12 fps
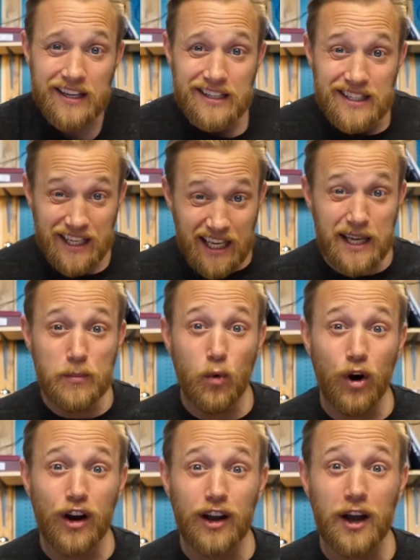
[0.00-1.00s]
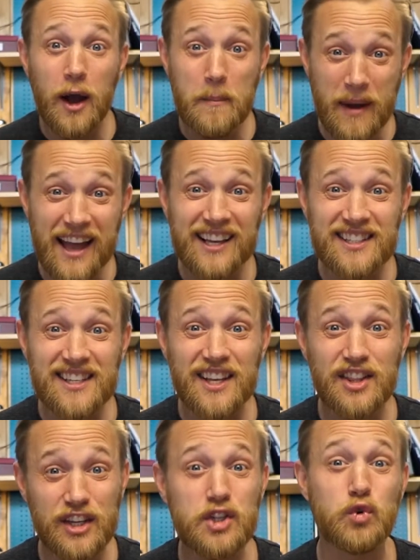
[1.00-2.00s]
Teamwork makes
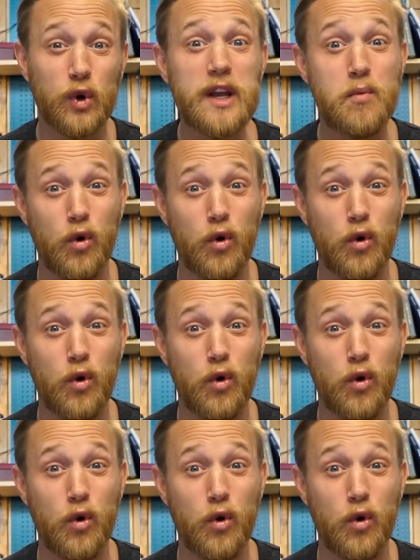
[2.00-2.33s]
the dream